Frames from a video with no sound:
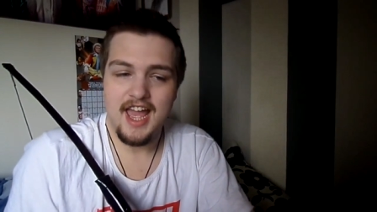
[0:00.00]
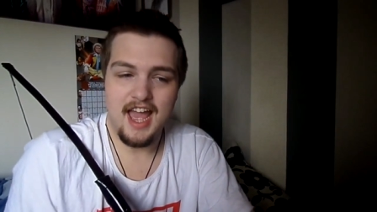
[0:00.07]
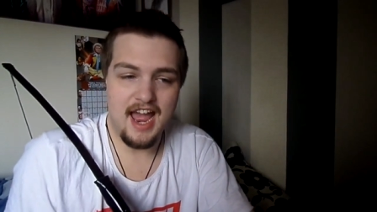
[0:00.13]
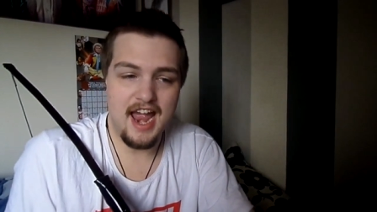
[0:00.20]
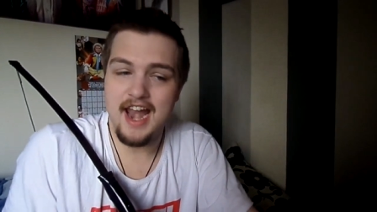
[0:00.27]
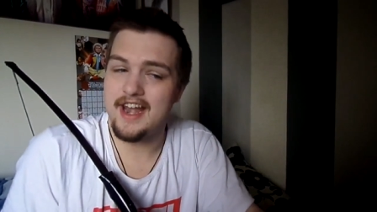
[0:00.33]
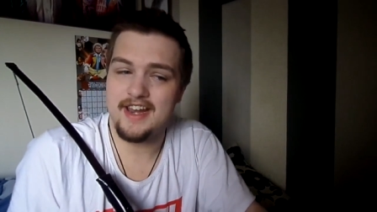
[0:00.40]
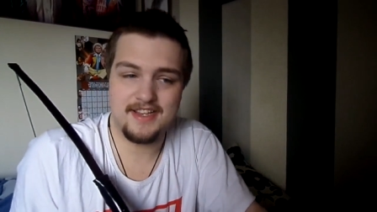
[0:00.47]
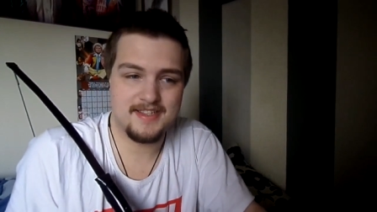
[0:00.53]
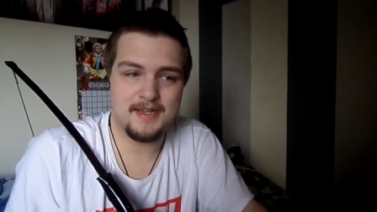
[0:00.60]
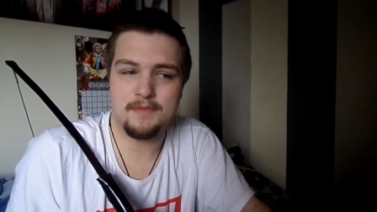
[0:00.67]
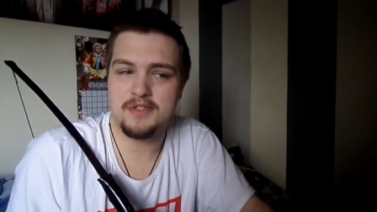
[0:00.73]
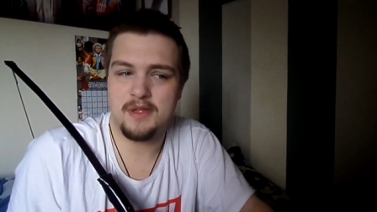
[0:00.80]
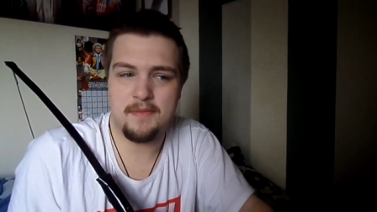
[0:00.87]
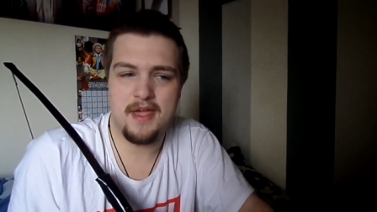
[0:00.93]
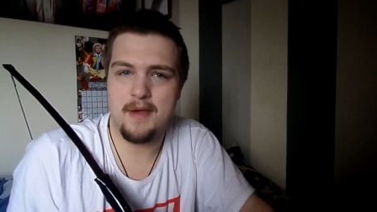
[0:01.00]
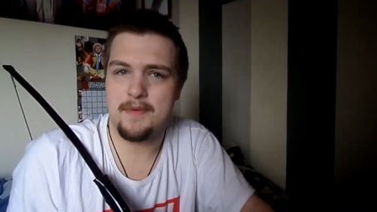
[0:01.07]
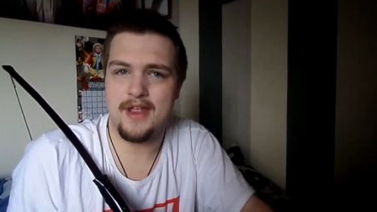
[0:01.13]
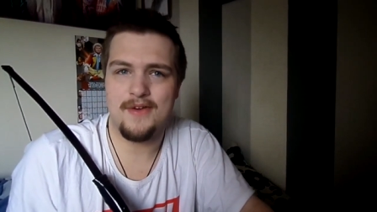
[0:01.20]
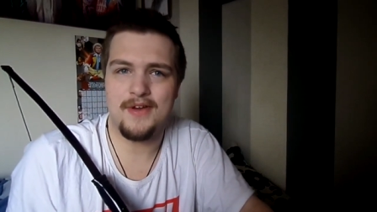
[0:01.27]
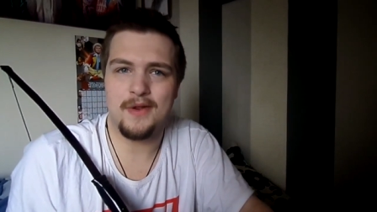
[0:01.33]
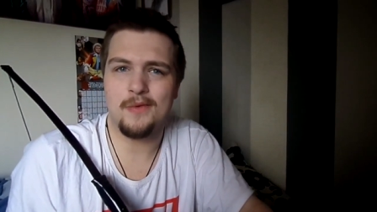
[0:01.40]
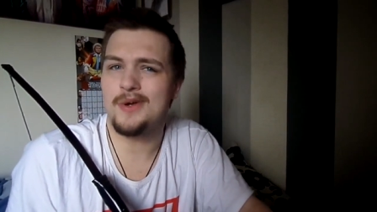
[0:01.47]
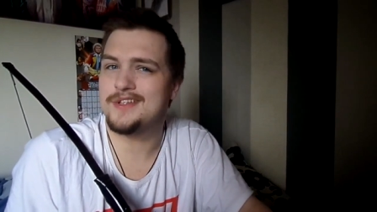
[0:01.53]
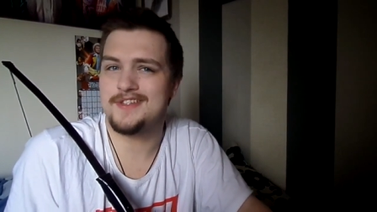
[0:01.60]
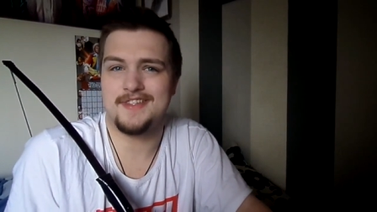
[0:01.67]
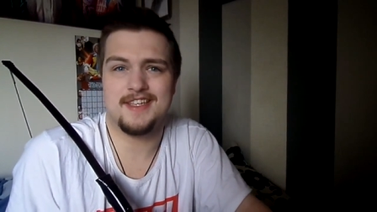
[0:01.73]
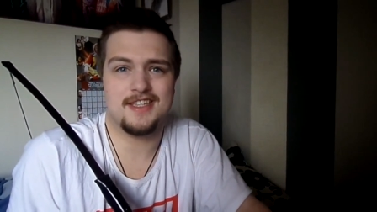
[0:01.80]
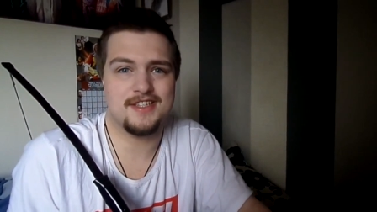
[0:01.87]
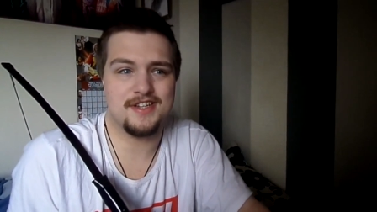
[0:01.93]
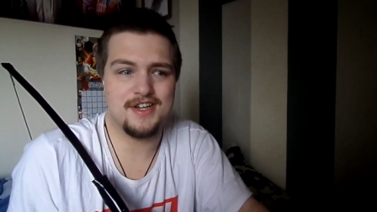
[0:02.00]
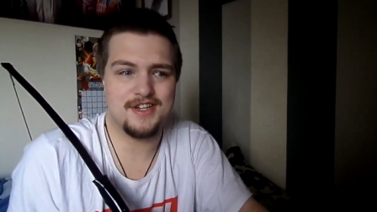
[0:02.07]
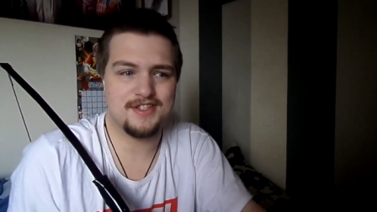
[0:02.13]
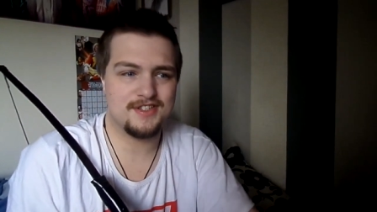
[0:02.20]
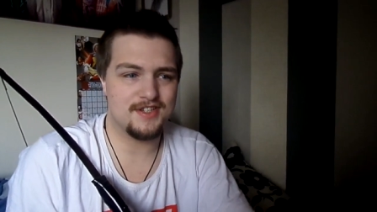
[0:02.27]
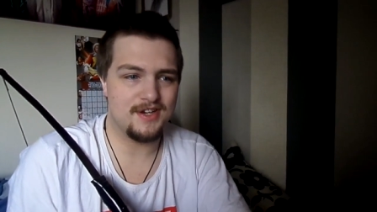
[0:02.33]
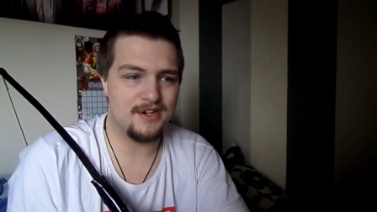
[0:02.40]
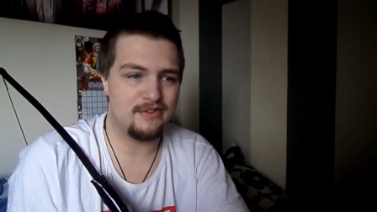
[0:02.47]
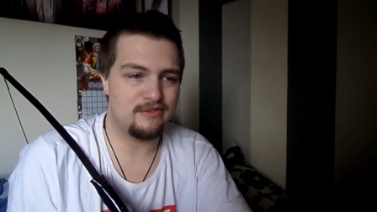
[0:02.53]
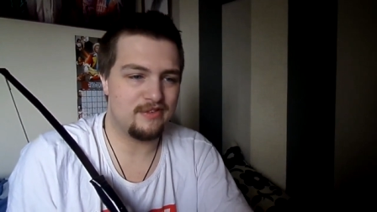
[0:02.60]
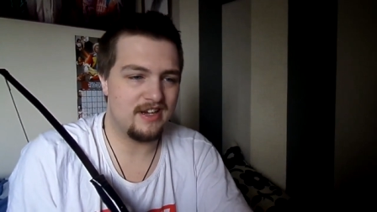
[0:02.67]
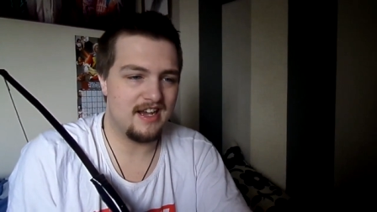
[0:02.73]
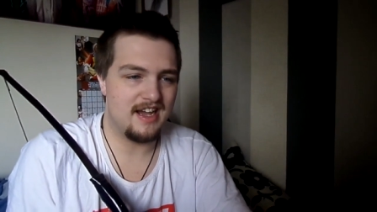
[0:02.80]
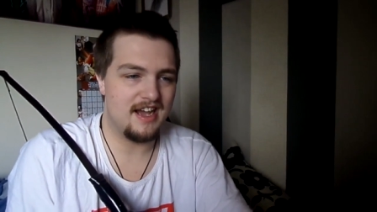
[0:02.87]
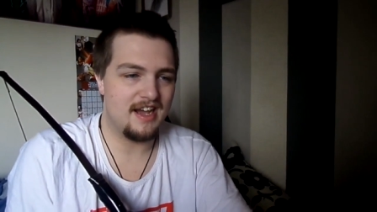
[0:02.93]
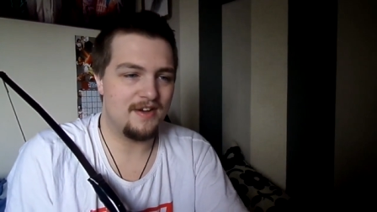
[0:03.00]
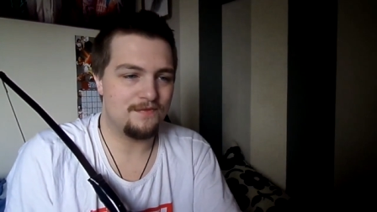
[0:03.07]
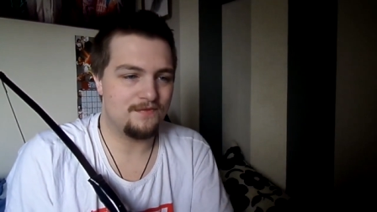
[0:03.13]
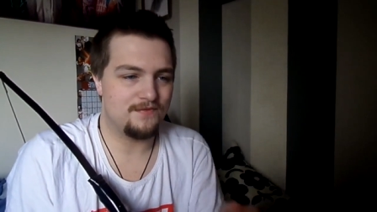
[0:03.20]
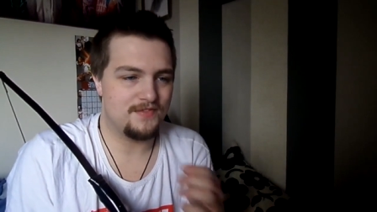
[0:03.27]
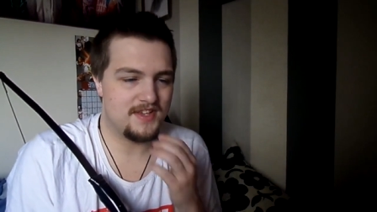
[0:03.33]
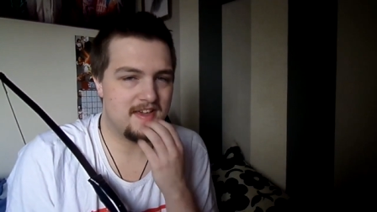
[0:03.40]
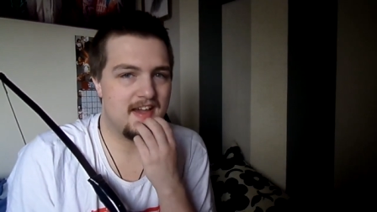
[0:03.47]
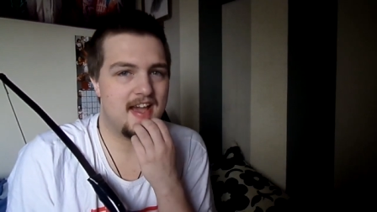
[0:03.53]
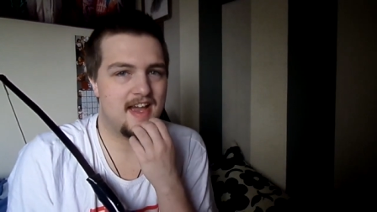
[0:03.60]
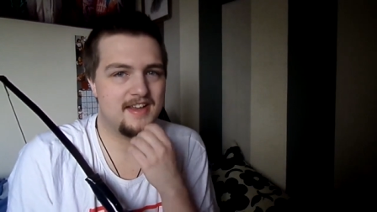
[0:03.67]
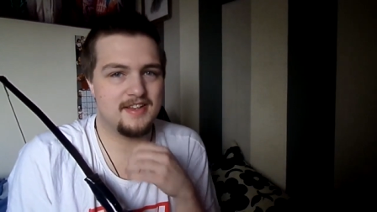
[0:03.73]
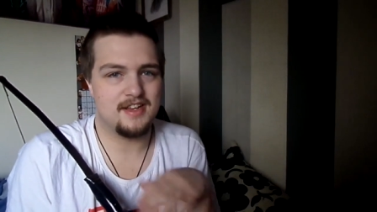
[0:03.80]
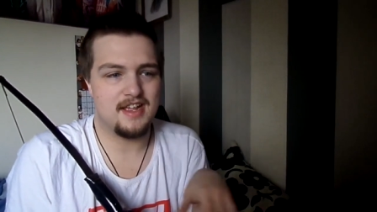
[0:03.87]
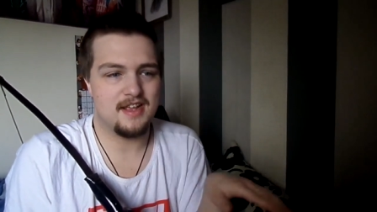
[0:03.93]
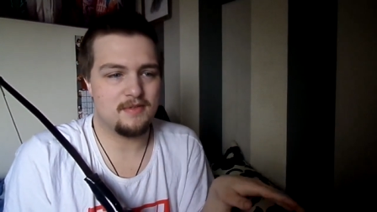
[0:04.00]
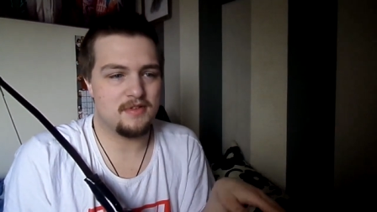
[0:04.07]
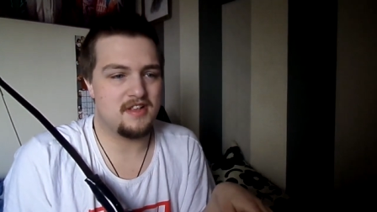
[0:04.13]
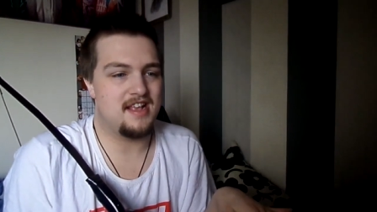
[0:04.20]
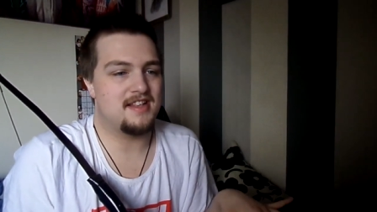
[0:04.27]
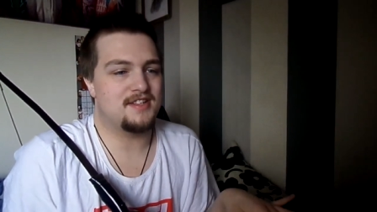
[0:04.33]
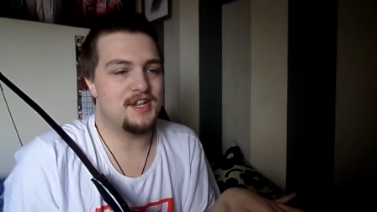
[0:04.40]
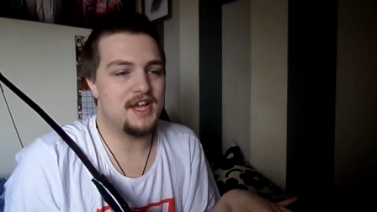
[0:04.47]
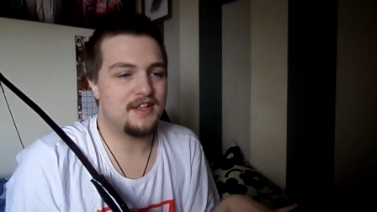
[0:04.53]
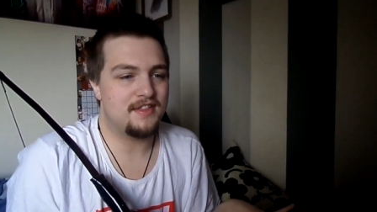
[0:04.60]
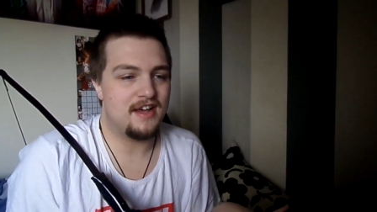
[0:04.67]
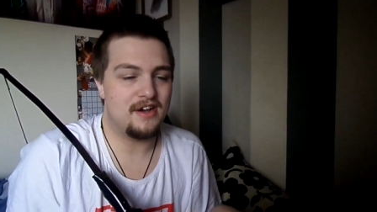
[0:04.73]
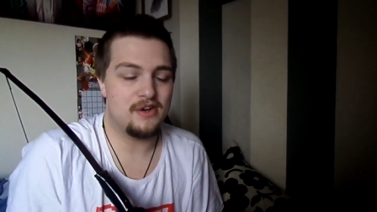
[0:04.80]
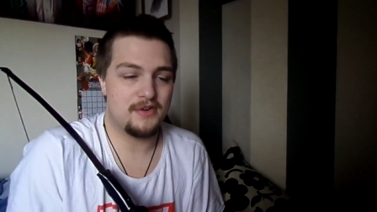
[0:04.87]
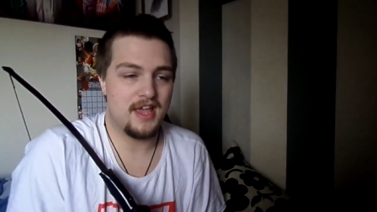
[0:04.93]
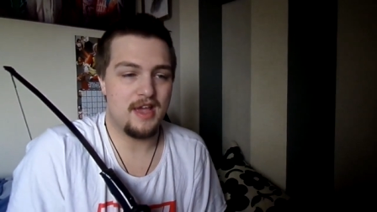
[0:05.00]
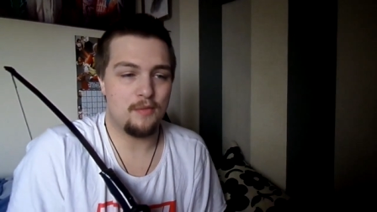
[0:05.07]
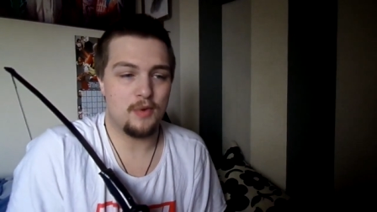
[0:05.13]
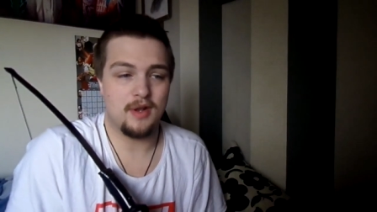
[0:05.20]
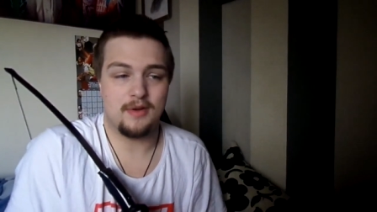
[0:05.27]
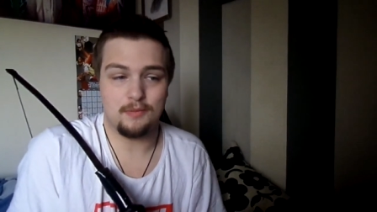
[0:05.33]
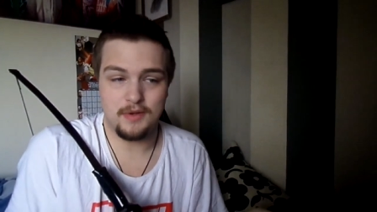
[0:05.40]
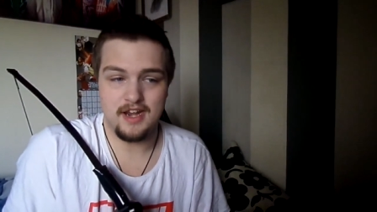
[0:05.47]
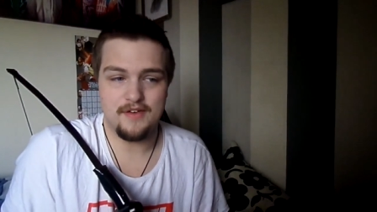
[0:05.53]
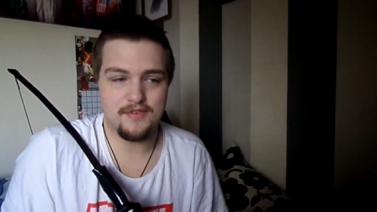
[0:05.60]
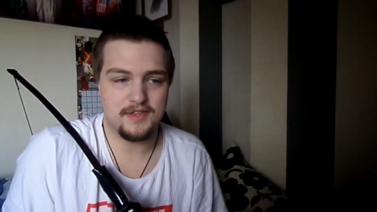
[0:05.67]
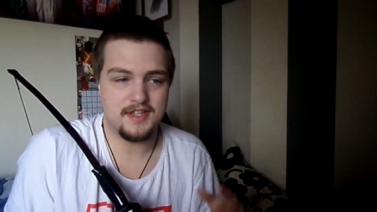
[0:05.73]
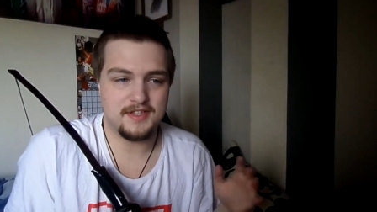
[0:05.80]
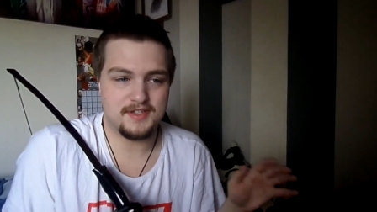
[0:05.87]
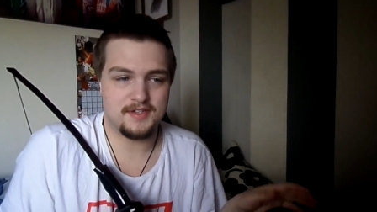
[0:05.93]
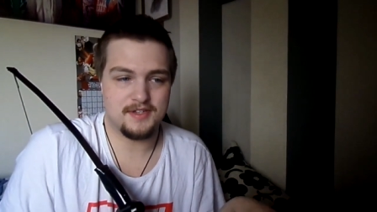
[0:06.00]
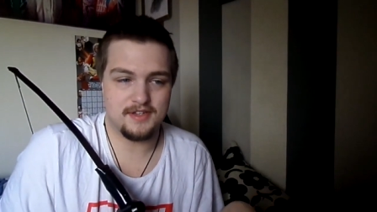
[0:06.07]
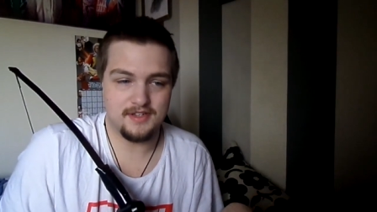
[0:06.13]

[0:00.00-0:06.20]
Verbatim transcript: and he seems to be appearing once this year, so, uh, yeah, it's it's like that. Okay, well, whenever there's a